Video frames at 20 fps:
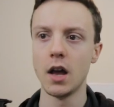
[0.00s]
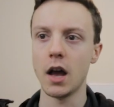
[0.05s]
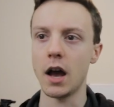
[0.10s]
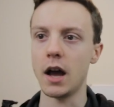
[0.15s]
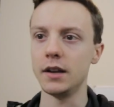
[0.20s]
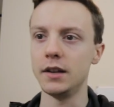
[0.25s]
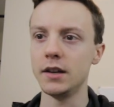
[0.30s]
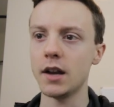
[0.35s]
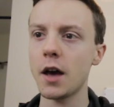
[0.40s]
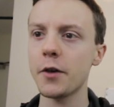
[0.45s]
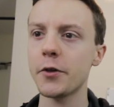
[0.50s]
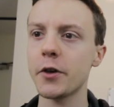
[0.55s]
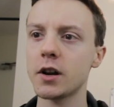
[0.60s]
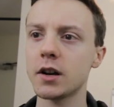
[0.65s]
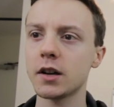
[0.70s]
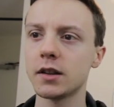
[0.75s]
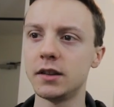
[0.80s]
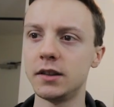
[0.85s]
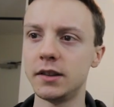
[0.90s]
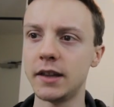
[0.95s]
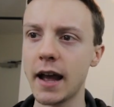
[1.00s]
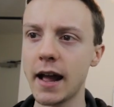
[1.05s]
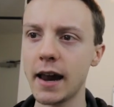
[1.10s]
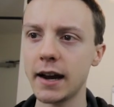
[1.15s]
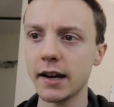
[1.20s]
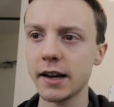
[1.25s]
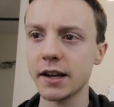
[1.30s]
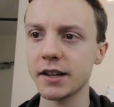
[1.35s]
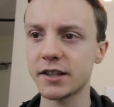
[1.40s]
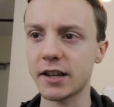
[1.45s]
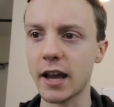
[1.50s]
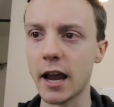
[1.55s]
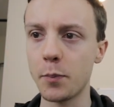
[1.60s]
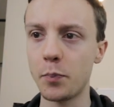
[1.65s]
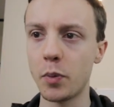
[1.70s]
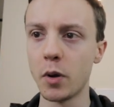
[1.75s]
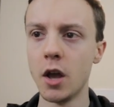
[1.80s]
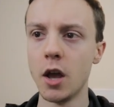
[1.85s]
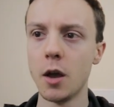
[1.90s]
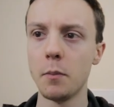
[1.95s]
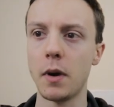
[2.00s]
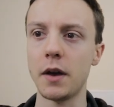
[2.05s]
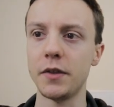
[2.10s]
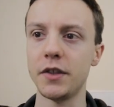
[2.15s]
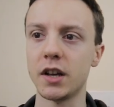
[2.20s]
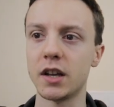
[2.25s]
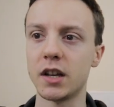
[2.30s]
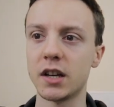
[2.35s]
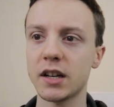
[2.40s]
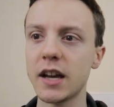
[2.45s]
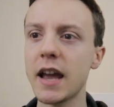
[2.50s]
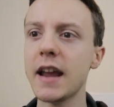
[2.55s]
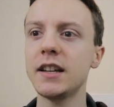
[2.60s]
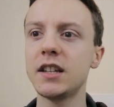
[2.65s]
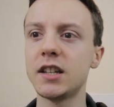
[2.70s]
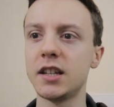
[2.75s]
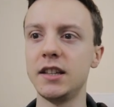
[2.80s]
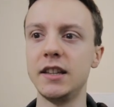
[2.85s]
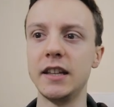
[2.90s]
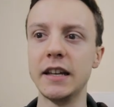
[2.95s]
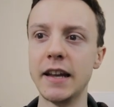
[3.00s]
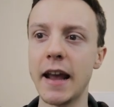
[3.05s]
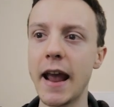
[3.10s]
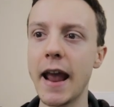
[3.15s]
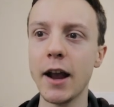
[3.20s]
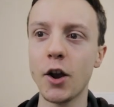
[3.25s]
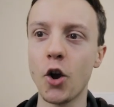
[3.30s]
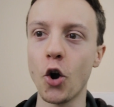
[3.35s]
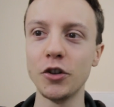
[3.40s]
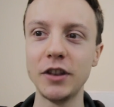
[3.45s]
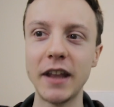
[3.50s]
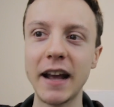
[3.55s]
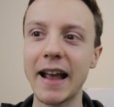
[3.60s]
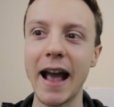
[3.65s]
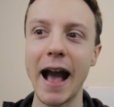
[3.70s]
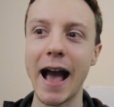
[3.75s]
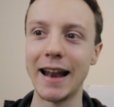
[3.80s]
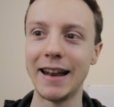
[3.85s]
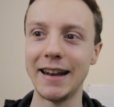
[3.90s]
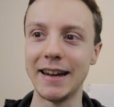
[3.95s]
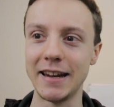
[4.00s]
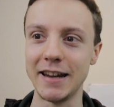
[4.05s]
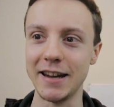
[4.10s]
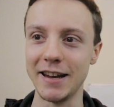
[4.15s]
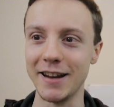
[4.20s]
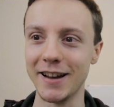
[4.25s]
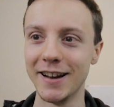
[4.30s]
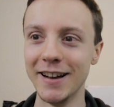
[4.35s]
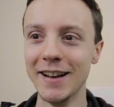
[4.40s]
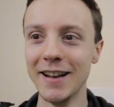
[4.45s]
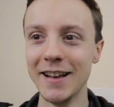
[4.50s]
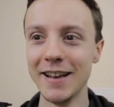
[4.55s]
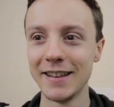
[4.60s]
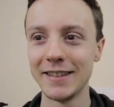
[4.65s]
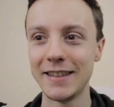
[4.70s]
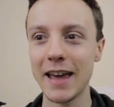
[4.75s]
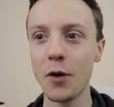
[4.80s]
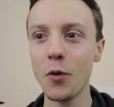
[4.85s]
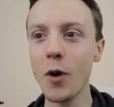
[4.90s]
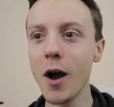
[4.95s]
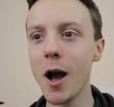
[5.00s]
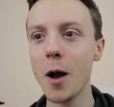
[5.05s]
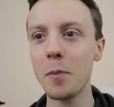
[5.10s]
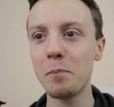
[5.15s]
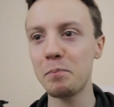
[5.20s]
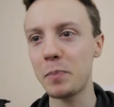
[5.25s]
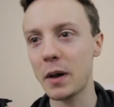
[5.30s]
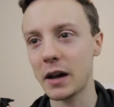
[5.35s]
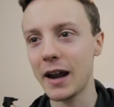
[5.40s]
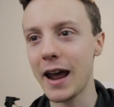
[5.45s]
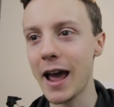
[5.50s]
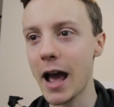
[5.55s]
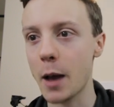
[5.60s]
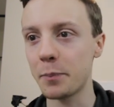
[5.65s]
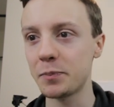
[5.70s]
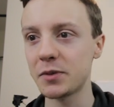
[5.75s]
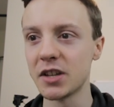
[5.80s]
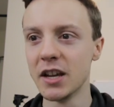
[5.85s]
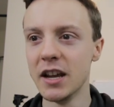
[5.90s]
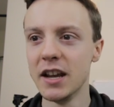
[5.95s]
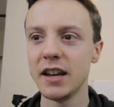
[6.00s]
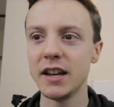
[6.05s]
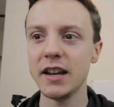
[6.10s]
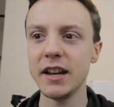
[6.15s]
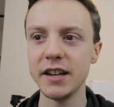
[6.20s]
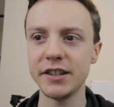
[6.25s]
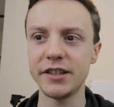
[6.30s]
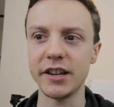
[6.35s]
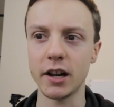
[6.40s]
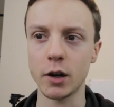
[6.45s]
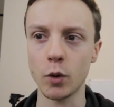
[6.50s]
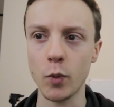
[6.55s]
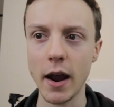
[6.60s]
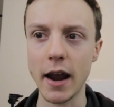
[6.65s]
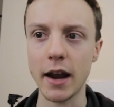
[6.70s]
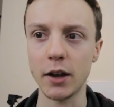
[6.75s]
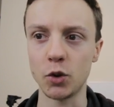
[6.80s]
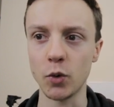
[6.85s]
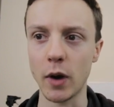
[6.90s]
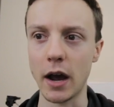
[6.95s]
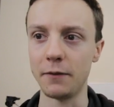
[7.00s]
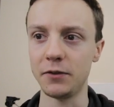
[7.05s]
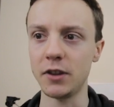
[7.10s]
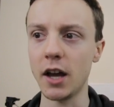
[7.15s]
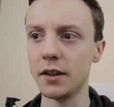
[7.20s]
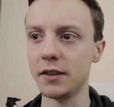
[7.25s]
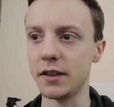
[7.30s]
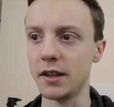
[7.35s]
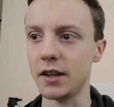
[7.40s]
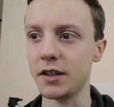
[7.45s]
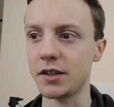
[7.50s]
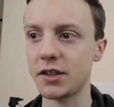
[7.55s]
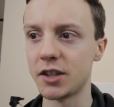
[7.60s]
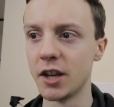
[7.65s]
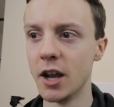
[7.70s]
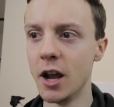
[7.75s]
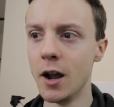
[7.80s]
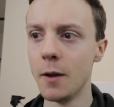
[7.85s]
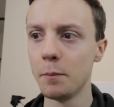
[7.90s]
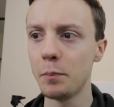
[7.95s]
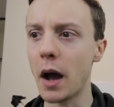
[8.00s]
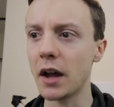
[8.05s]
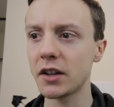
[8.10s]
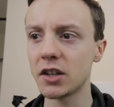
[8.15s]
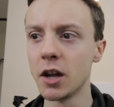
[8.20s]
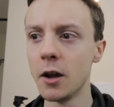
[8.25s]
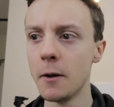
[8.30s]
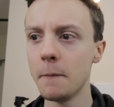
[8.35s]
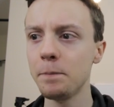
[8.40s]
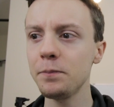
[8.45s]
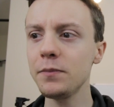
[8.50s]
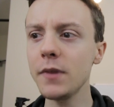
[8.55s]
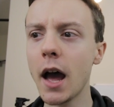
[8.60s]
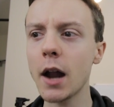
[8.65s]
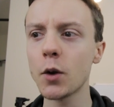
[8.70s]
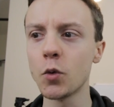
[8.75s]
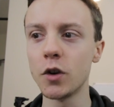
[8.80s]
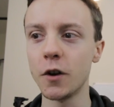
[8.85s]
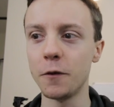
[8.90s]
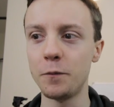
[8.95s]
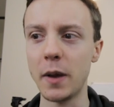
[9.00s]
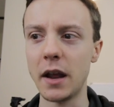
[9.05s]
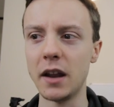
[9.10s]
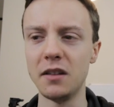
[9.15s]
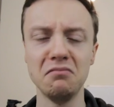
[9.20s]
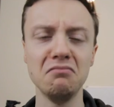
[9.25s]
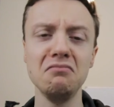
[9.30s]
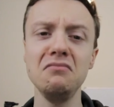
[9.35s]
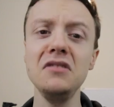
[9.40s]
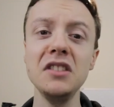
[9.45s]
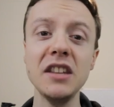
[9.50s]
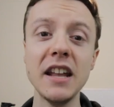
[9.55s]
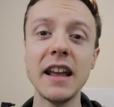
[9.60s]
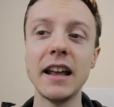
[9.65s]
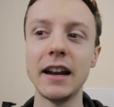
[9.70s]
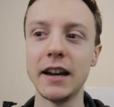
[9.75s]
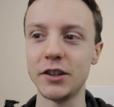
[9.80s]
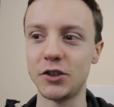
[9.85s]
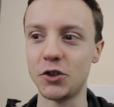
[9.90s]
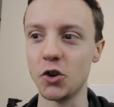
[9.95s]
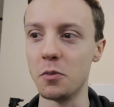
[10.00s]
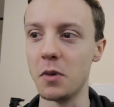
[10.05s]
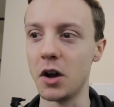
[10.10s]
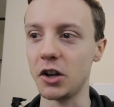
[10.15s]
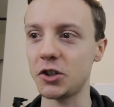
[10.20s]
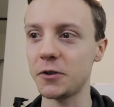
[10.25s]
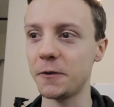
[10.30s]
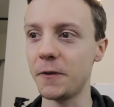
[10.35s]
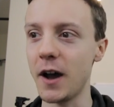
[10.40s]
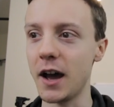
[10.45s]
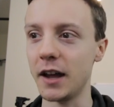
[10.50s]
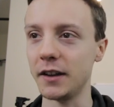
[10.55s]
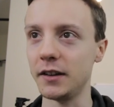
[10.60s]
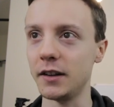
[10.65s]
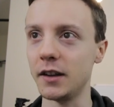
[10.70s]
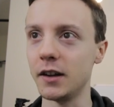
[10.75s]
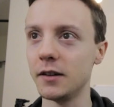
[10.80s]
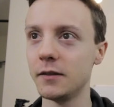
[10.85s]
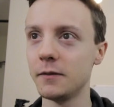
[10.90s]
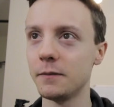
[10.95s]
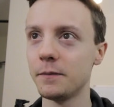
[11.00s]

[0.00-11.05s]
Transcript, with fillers: Another daring escape by the great Diego Necalli. There were perhaps easier way to have done this, but none would have been nearly so much fun.